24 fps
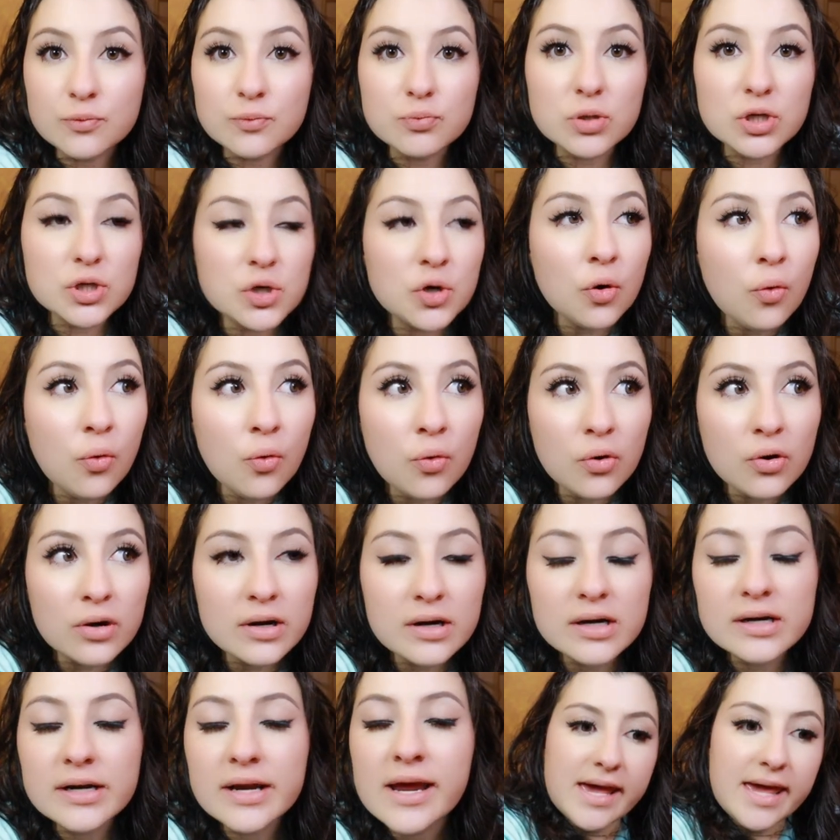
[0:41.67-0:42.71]

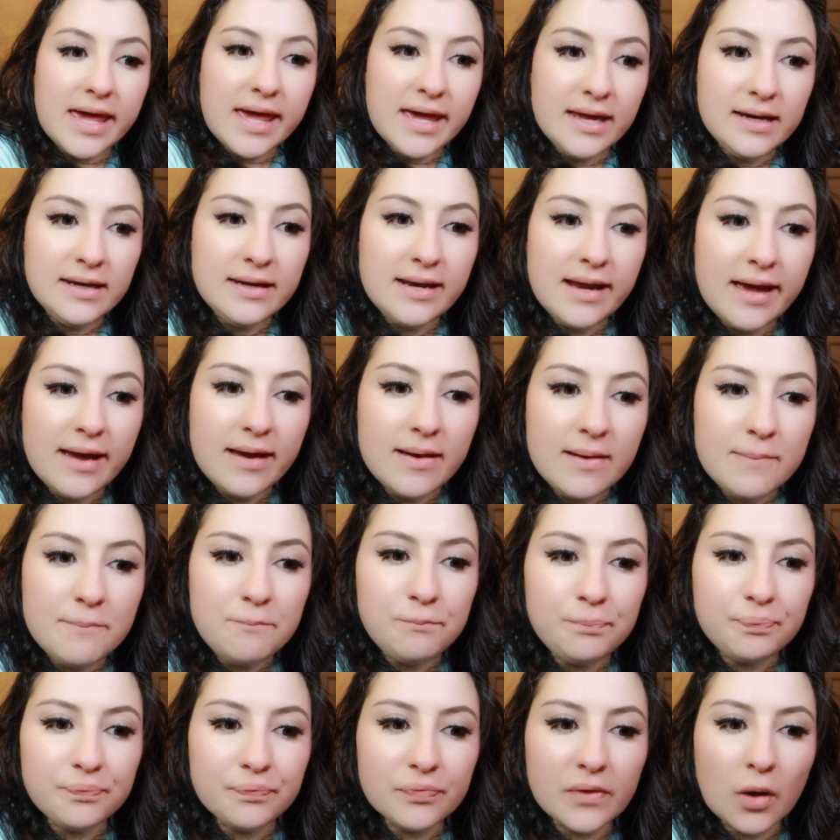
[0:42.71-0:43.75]
record, and
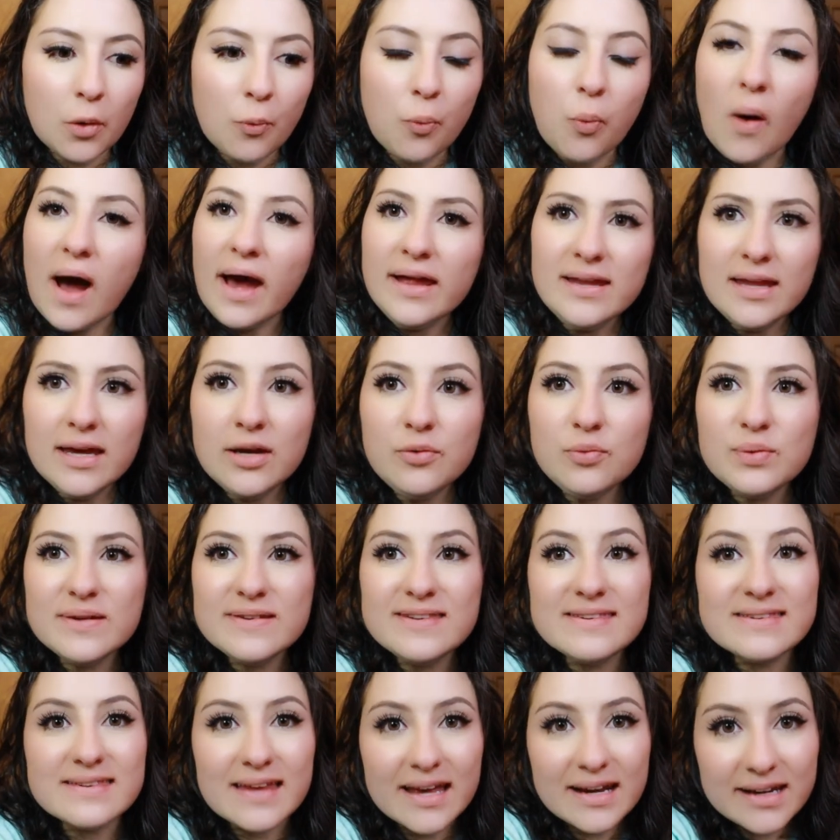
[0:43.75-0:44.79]
um, while I was
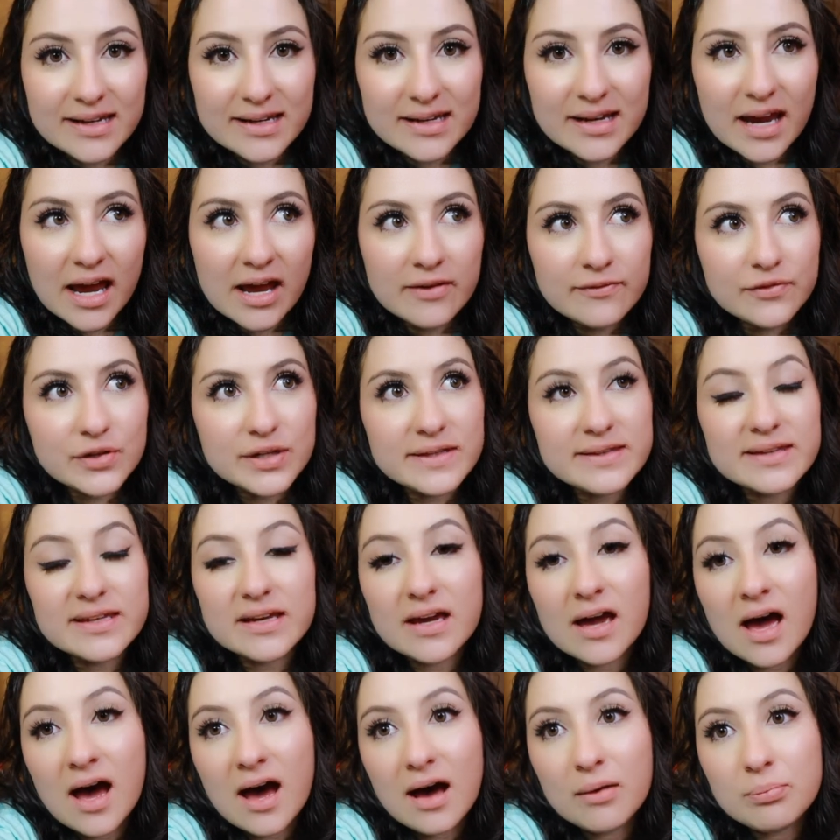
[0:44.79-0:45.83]
setting
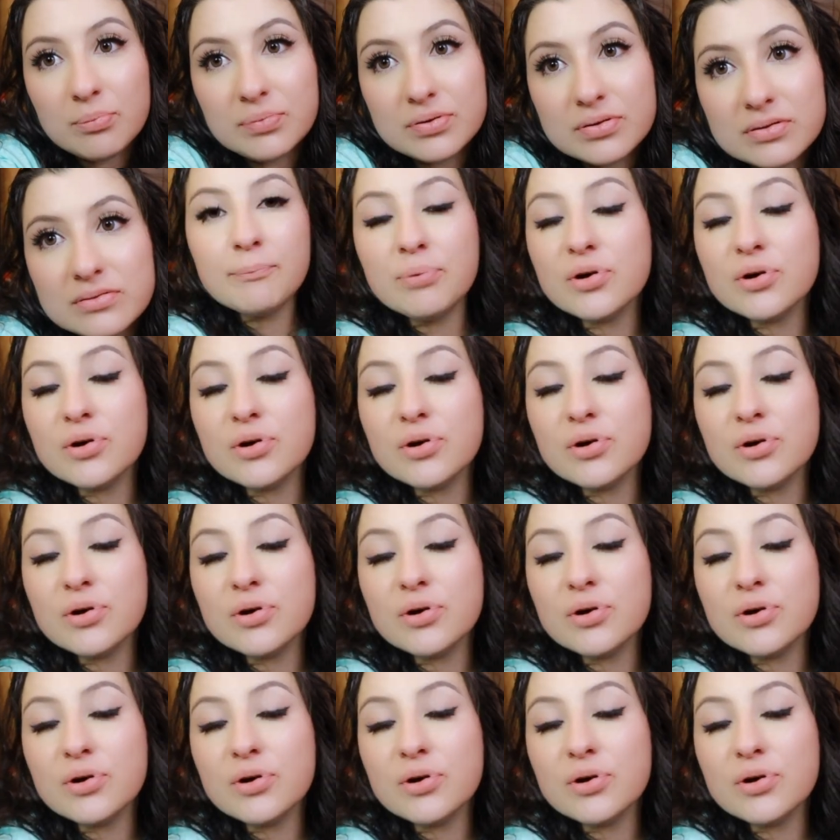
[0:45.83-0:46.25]
everything up, I